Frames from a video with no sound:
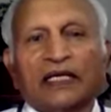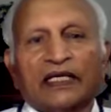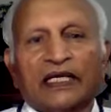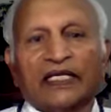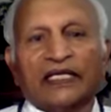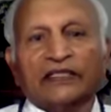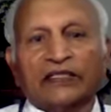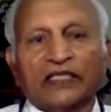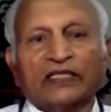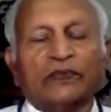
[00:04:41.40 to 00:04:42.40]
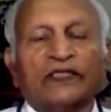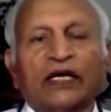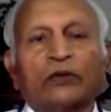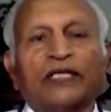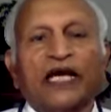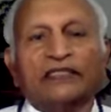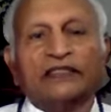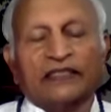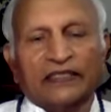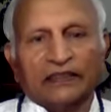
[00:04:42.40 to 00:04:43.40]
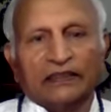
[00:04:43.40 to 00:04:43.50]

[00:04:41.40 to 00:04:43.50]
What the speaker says: can exist without dancing,